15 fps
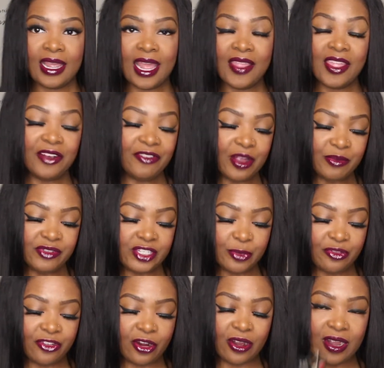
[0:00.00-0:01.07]
And then from
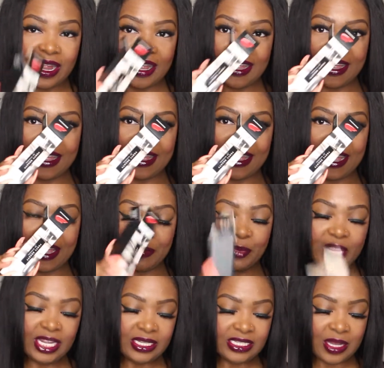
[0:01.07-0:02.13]
Sephora, I
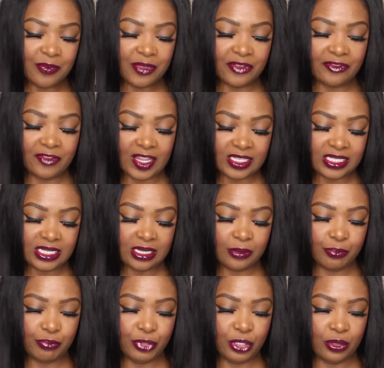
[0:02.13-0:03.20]
picked up the
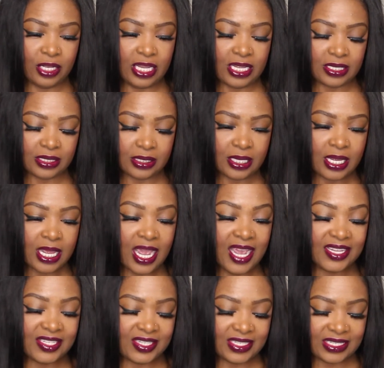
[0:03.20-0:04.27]
Fenty Beauty
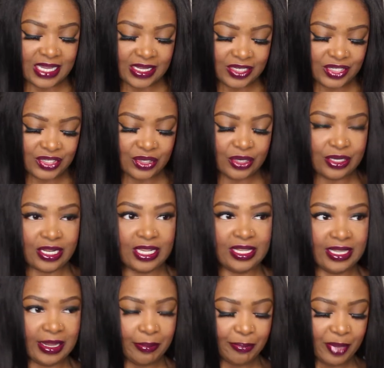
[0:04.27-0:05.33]
Uncensored
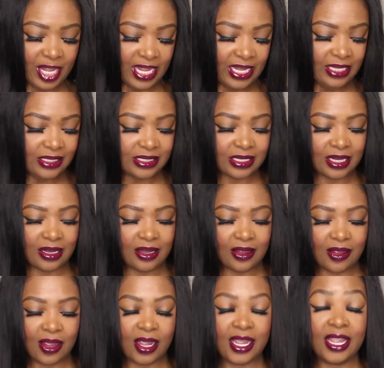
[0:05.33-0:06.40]
Lip Paint.
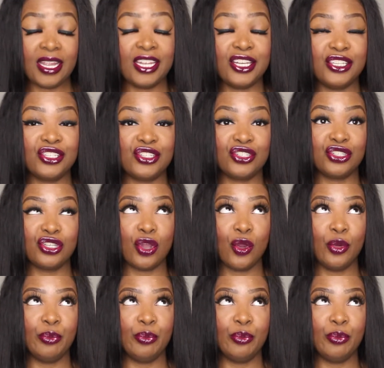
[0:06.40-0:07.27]
It is so